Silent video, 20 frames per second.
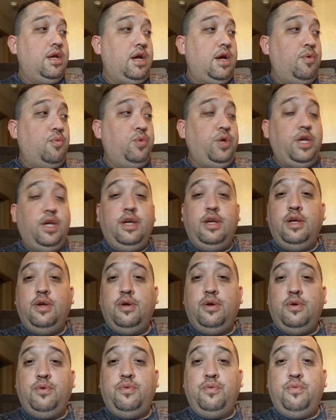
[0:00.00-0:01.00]
we
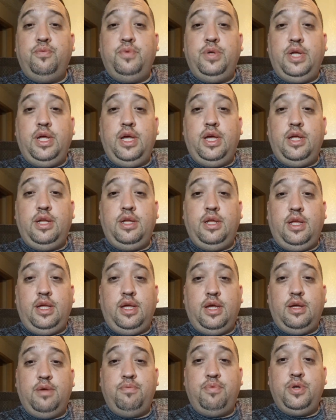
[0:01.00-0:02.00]
went ahead
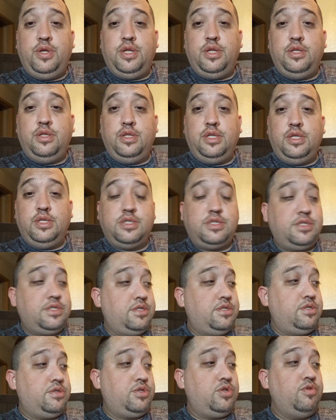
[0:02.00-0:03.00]
and put in these
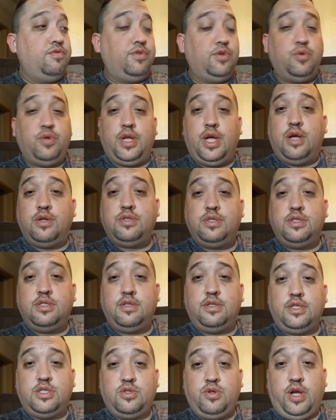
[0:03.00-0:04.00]
2 fluid ounces of
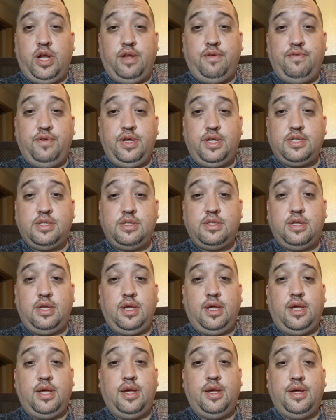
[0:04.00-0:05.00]
this tranny fix,
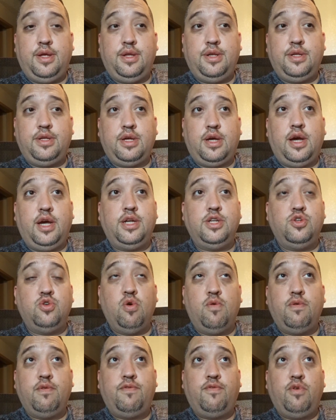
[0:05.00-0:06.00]
and I
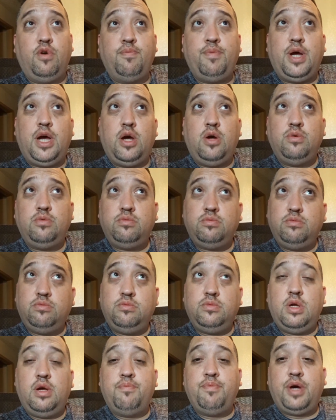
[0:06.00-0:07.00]
drove it for about
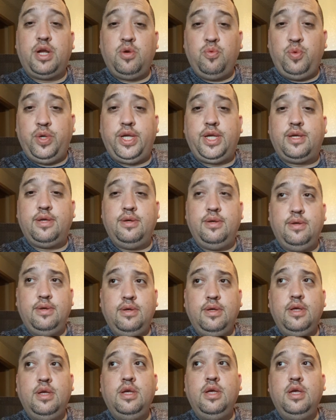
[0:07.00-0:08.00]
a week.
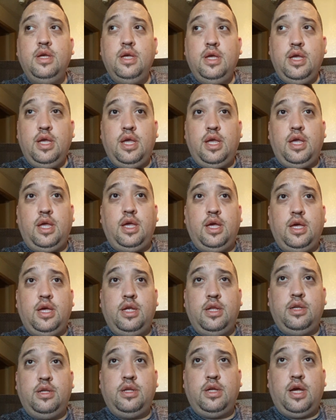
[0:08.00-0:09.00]

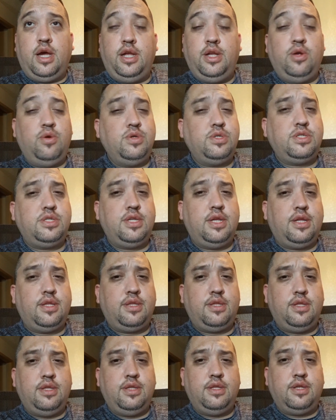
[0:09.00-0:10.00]
And I noticed that
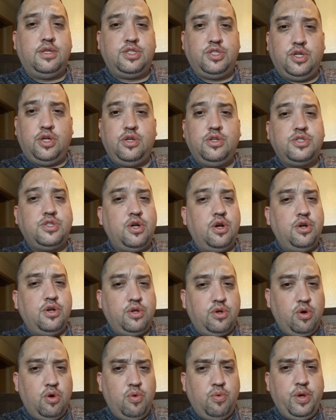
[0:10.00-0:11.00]
the shudder started to
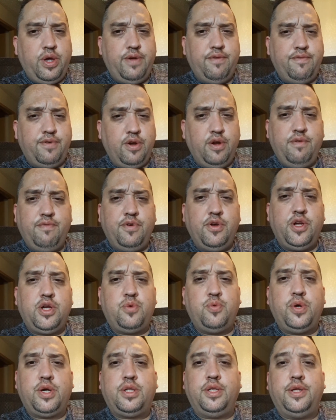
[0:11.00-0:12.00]
go away very, very
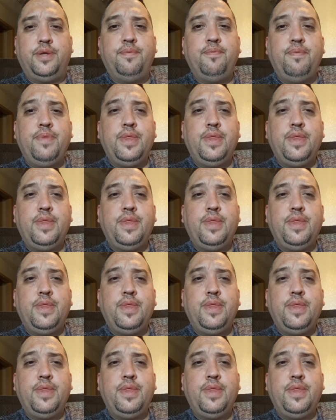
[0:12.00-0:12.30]
quickly,